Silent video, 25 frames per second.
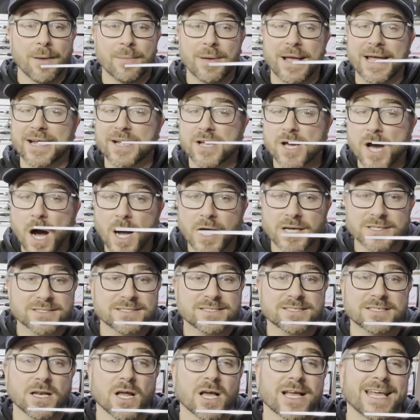It
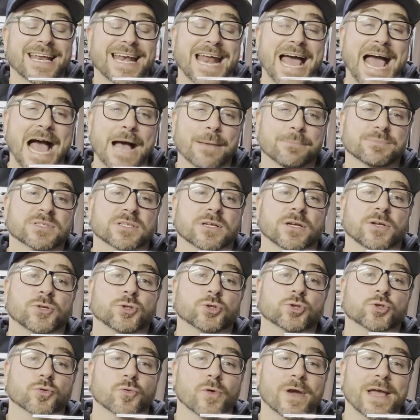casts like an
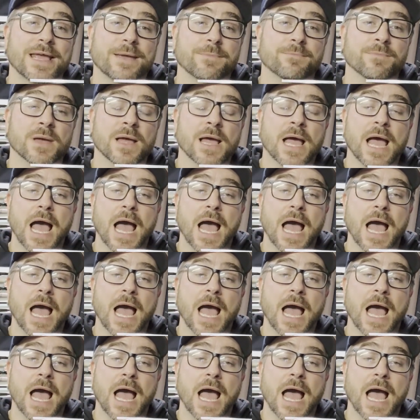absolute dream,